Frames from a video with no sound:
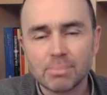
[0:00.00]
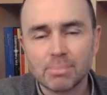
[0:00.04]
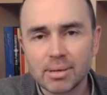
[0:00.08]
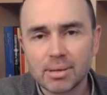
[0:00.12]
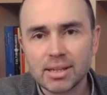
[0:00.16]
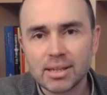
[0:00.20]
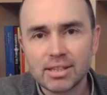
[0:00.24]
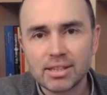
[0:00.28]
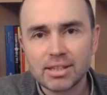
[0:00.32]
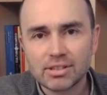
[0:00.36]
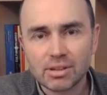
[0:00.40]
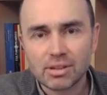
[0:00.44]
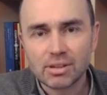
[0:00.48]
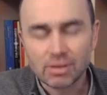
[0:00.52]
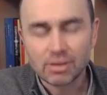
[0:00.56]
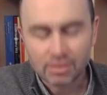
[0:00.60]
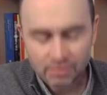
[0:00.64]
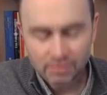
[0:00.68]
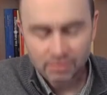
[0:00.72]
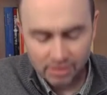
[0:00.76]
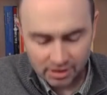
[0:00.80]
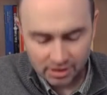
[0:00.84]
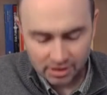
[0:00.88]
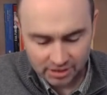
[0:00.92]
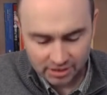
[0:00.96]
please God,
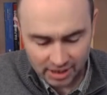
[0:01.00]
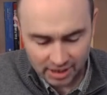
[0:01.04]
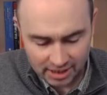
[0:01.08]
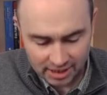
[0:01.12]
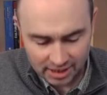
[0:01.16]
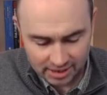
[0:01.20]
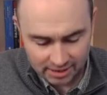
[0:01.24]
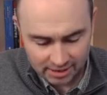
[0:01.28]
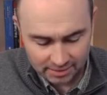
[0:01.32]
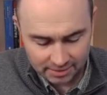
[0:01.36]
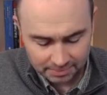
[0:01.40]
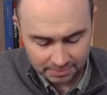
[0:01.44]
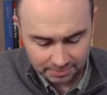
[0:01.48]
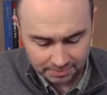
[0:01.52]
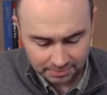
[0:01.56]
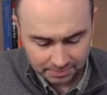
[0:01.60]
verse 8.